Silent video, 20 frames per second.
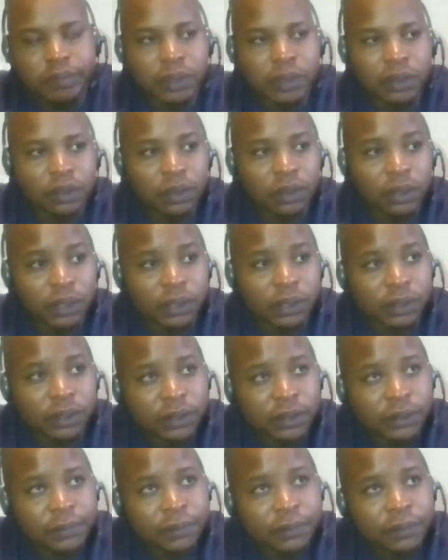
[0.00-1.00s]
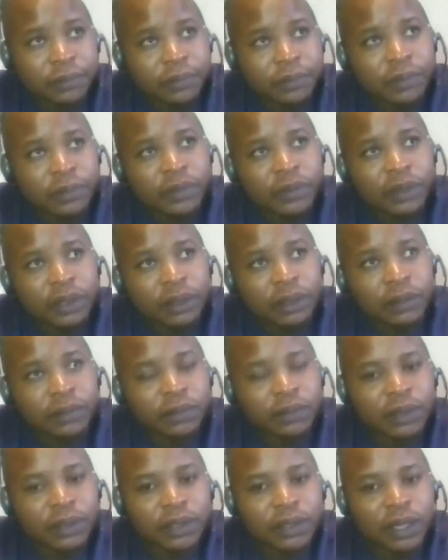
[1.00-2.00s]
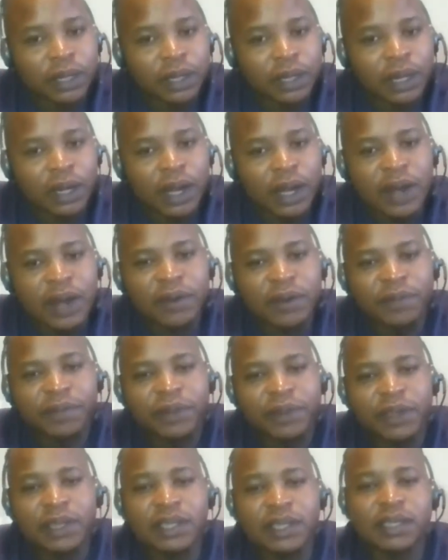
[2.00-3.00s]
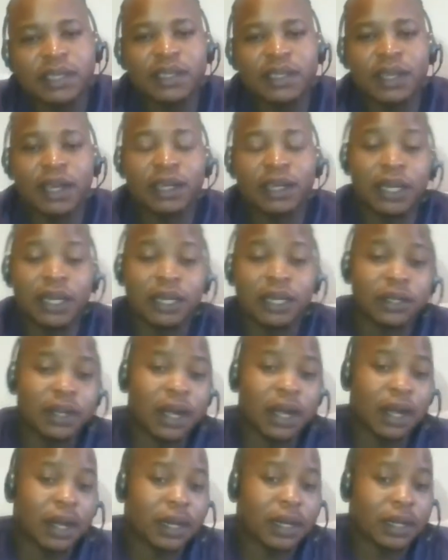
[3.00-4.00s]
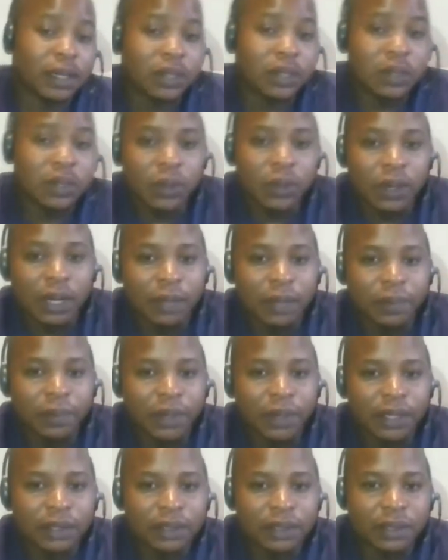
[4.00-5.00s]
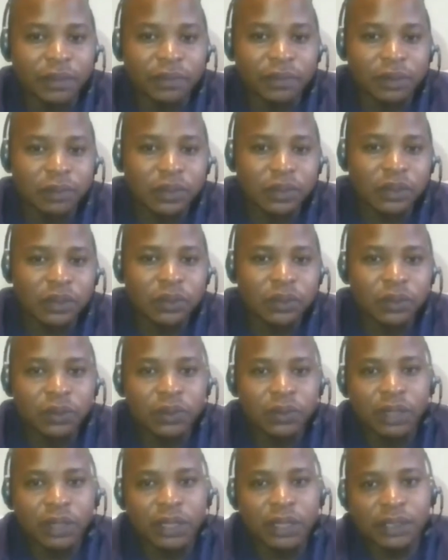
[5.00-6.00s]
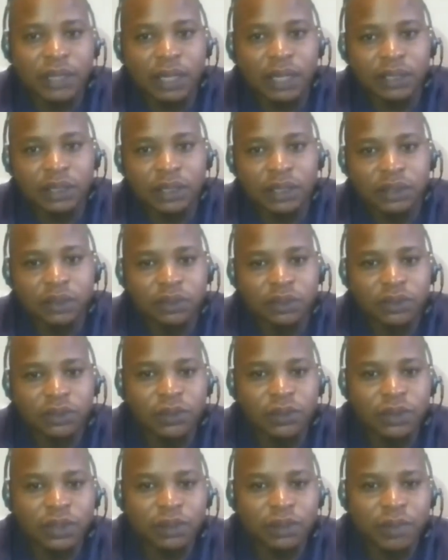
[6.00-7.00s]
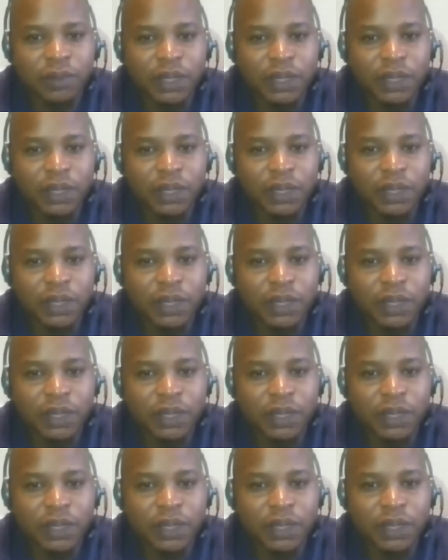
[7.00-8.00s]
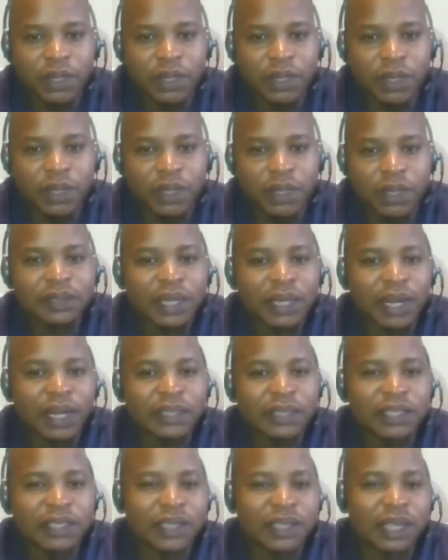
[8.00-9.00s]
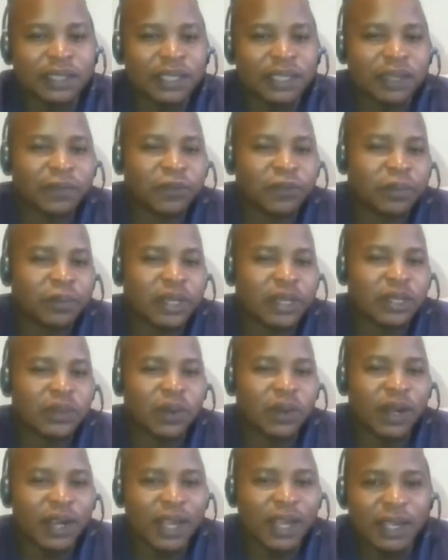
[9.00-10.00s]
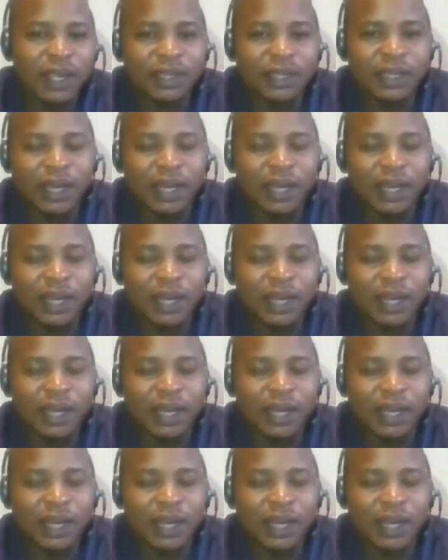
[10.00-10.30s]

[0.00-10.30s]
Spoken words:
because even the kind of history that I draw up learning from school has nothing to do with me, and it is nothing for me to learn